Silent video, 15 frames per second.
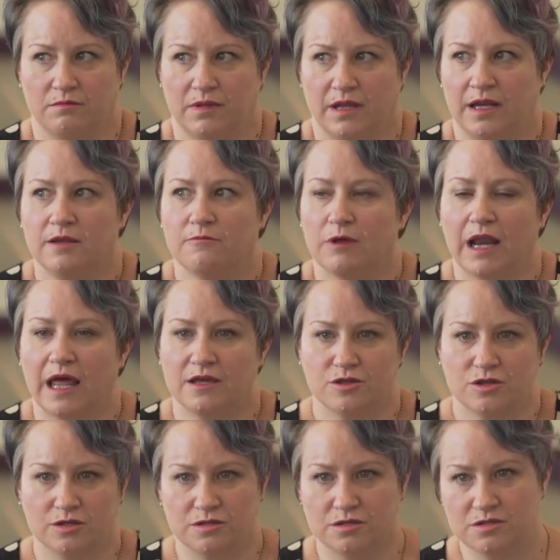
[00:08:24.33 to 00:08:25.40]
any
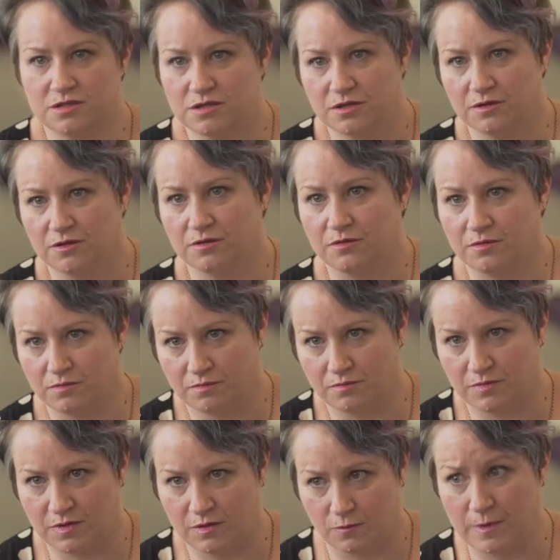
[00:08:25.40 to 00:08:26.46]
relation to
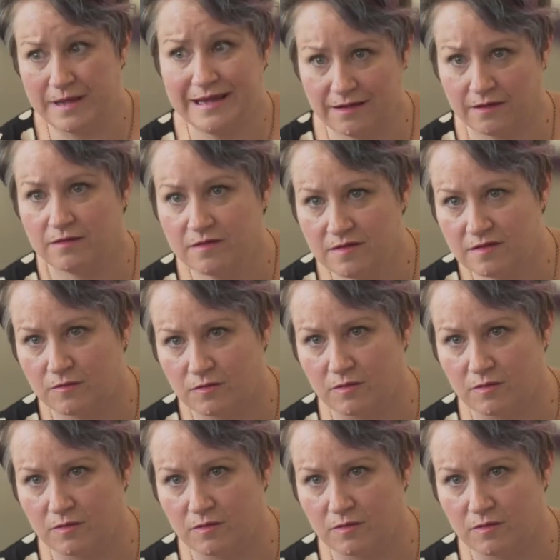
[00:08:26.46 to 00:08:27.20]
the readers or